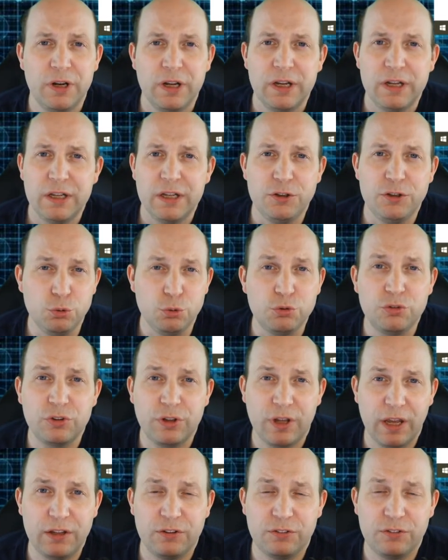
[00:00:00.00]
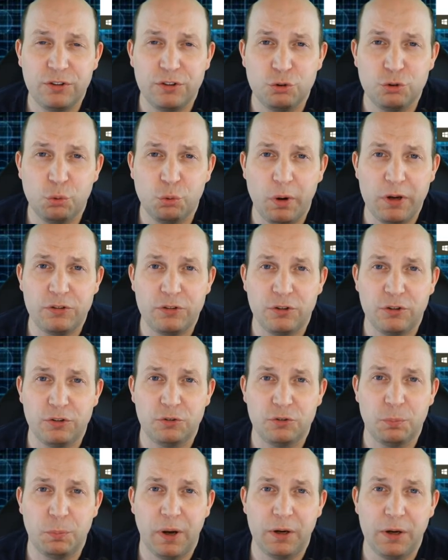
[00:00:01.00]
use case situations.
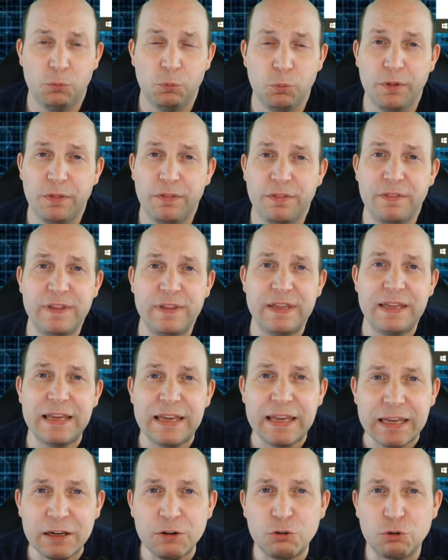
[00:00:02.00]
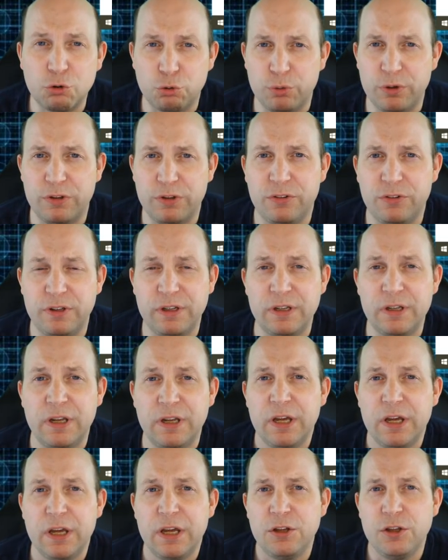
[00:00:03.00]
But with the increasing
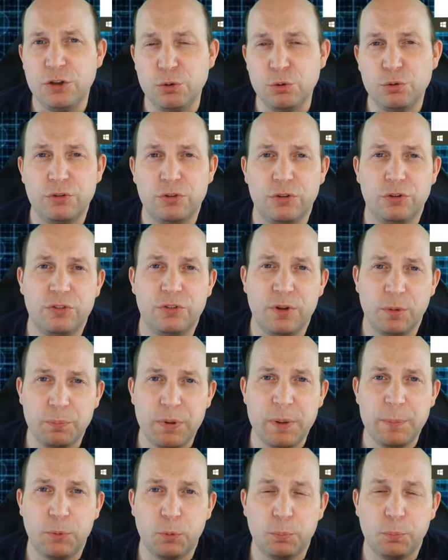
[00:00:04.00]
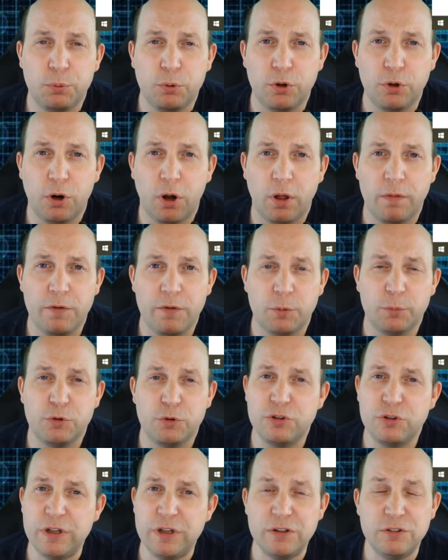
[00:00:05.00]
uses that people put on their
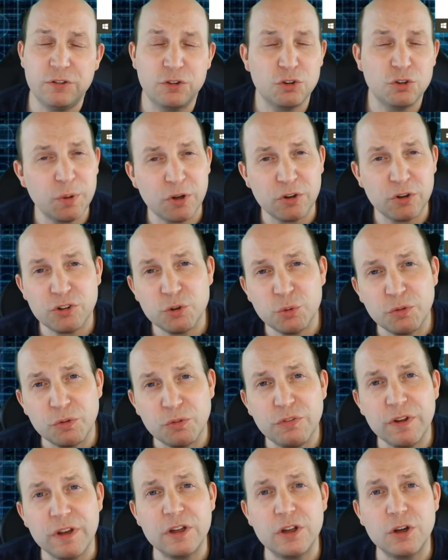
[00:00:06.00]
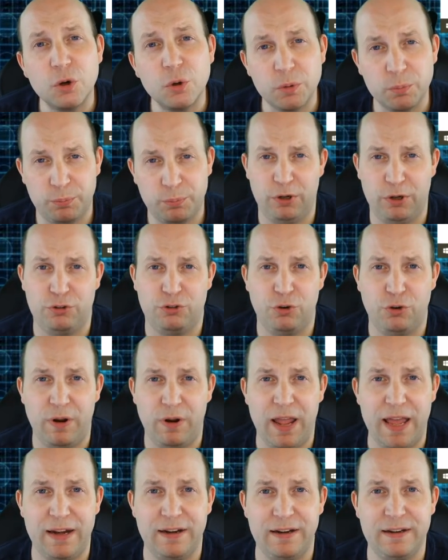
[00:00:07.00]
machines, especially with video and picture
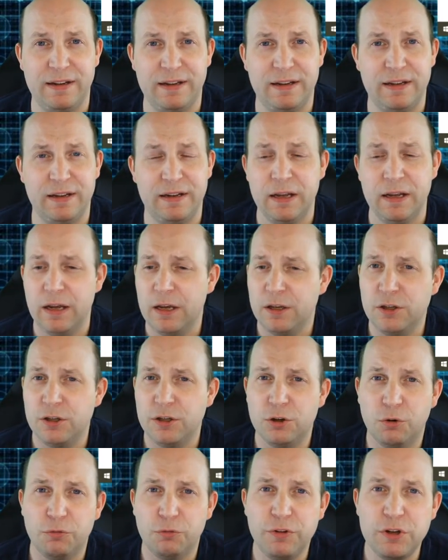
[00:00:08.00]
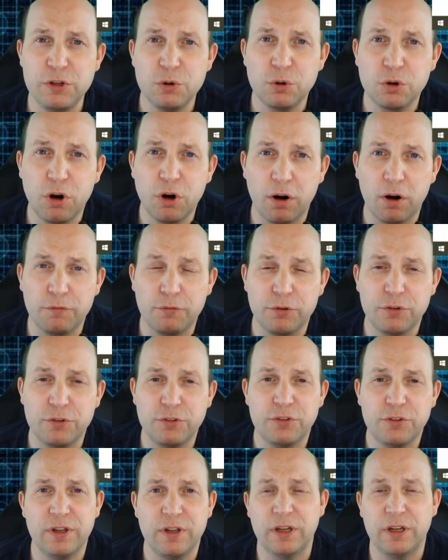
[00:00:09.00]
editing, you know, video
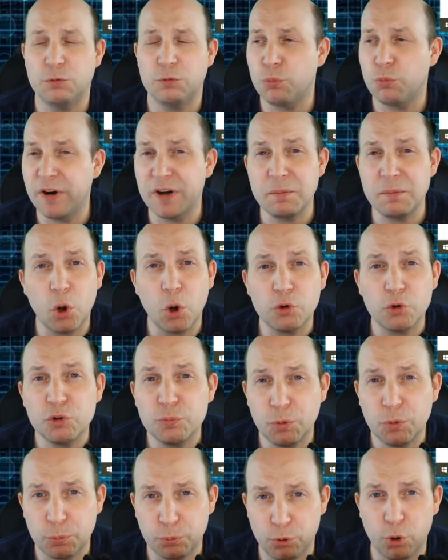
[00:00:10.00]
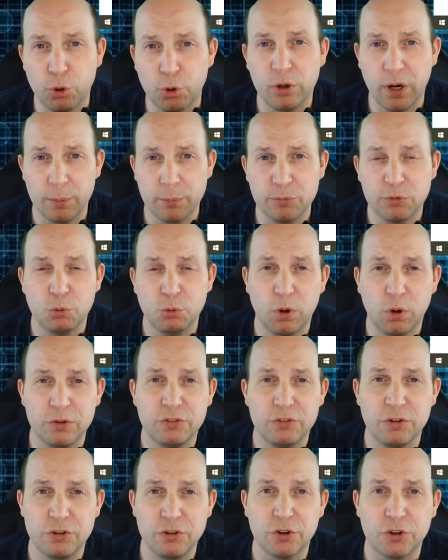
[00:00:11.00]
conferencing and running multiple programs at once
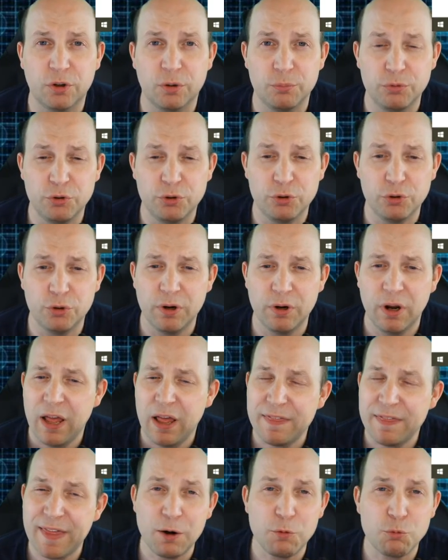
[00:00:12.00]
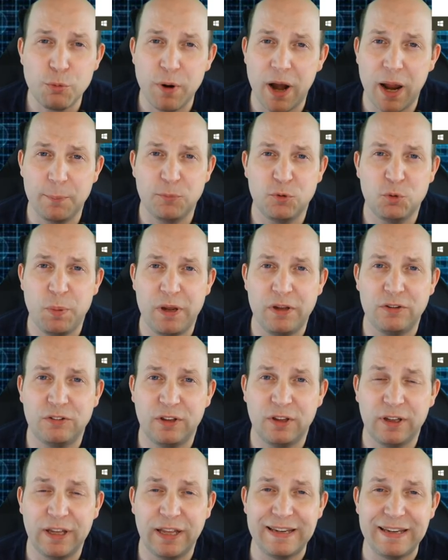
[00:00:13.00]
on your computer, that RAM space
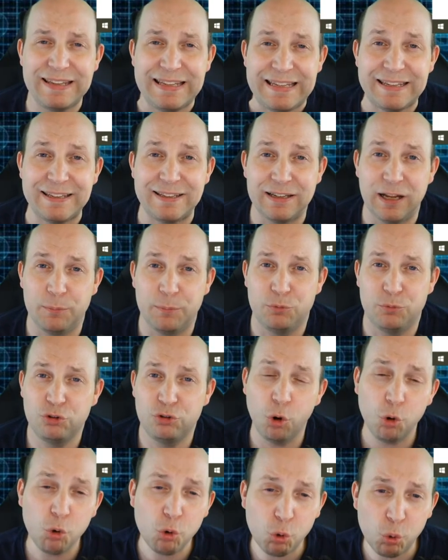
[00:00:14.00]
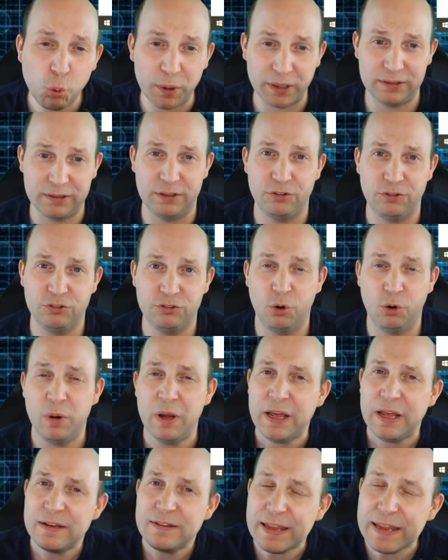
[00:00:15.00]
can get eaten up so quickly. So
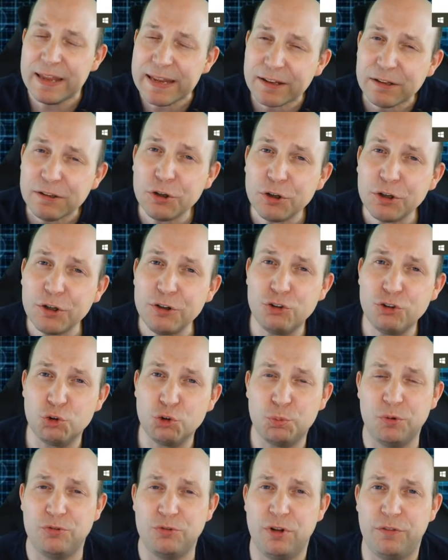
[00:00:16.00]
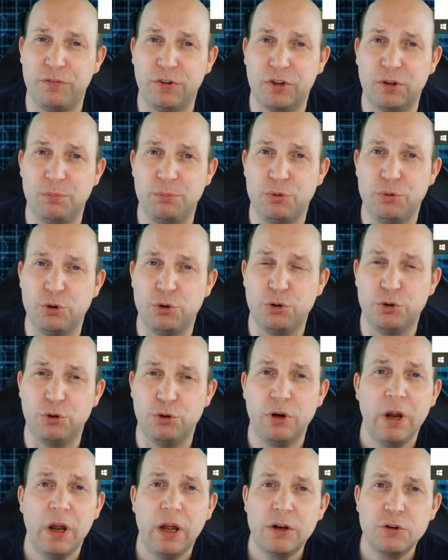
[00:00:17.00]
take a look at your specific computer,
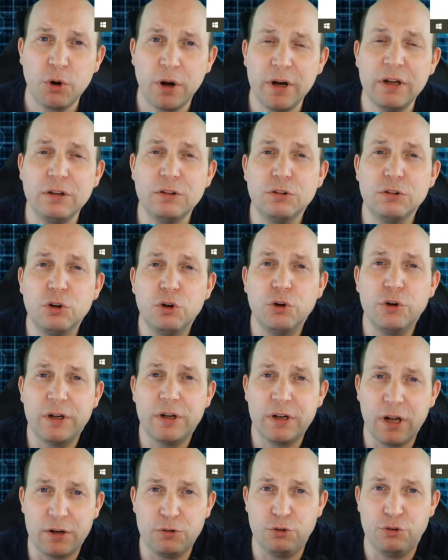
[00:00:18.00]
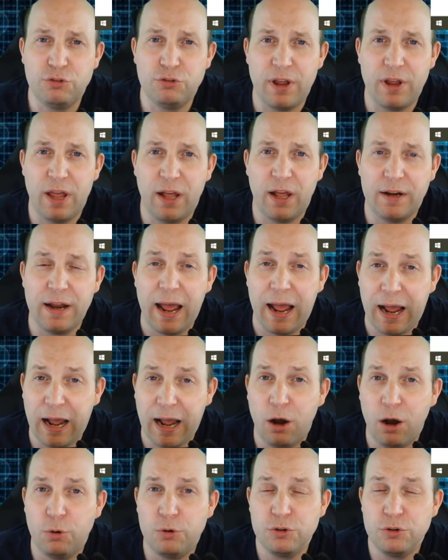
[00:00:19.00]
try to learn and understand
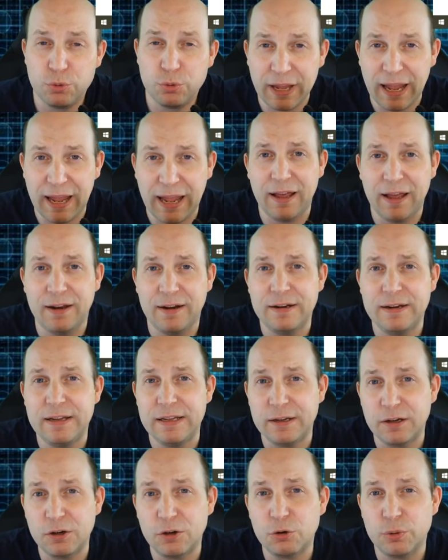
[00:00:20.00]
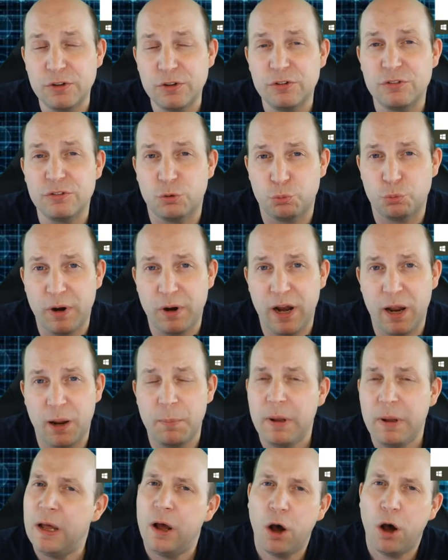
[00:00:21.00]
how you can increase the RAM.
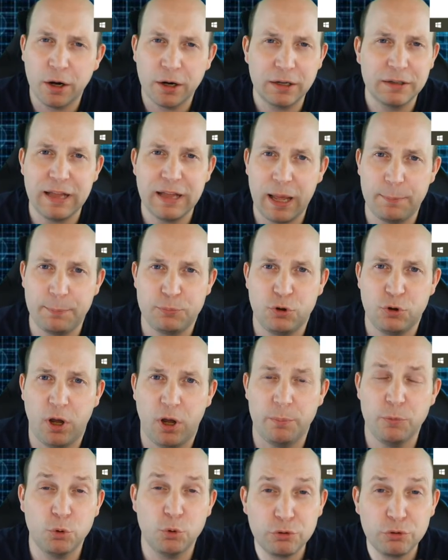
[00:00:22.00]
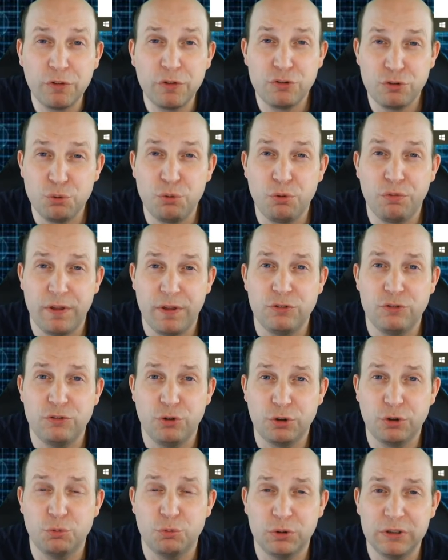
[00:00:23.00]
On a laptop, those are the two things you
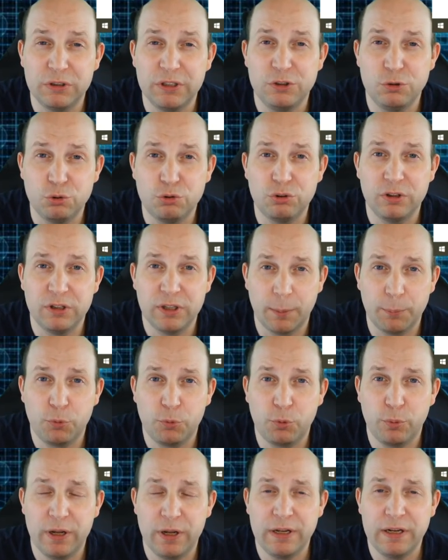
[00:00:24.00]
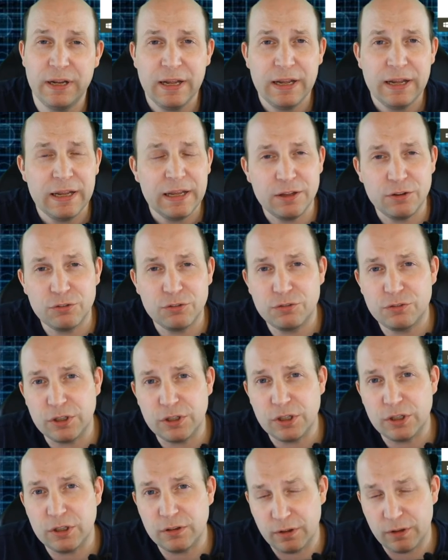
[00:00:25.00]
can really usually upgrade is
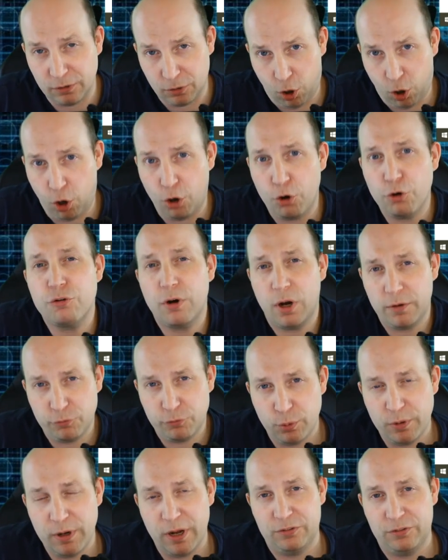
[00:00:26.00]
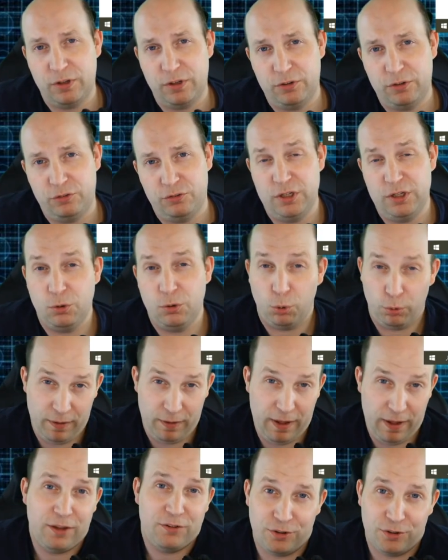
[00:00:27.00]
the, the hard drive to an SSD or the
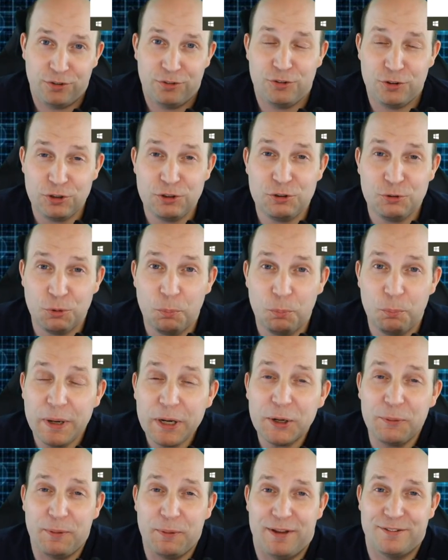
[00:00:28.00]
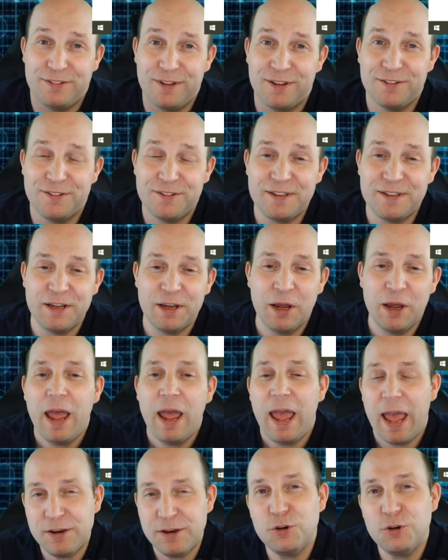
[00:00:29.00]
SSD to a bigger SSD,
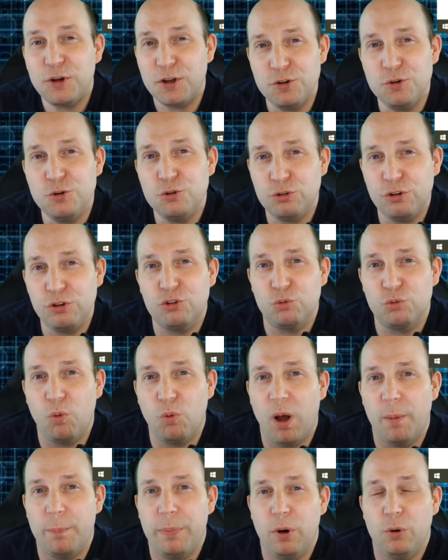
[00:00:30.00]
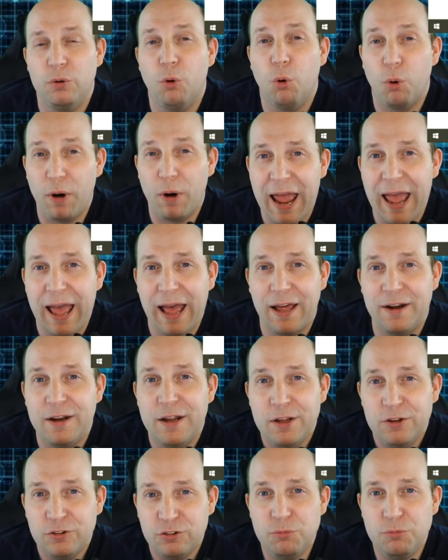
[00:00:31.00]
and you can usually swap out or add
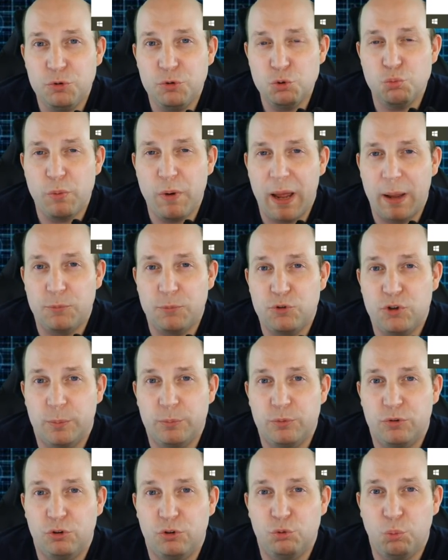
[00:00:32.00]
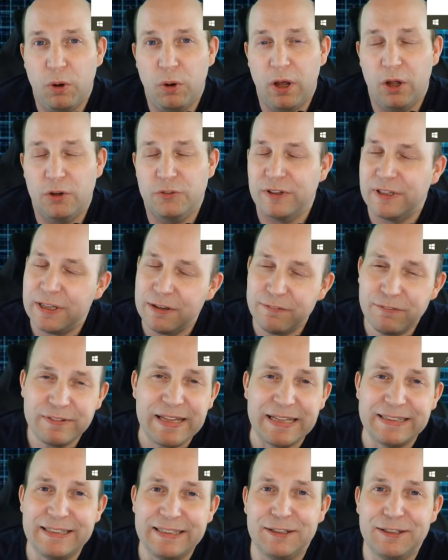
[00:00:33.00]
some new RAM chips as well to give it
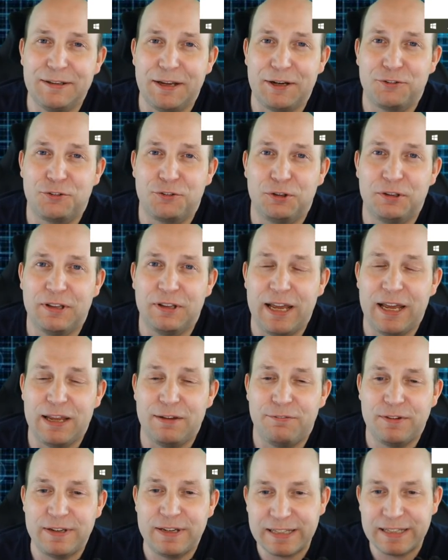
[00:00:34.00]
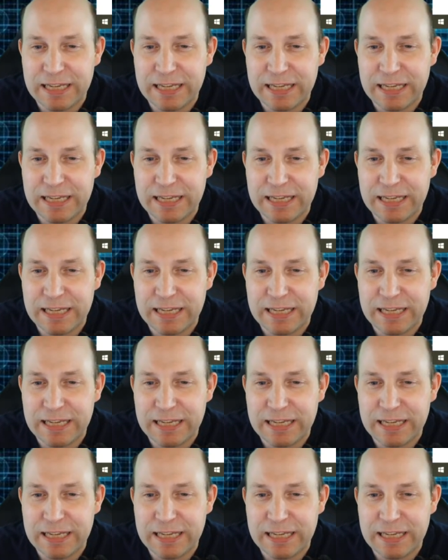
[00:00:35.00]
that little extra life and to keep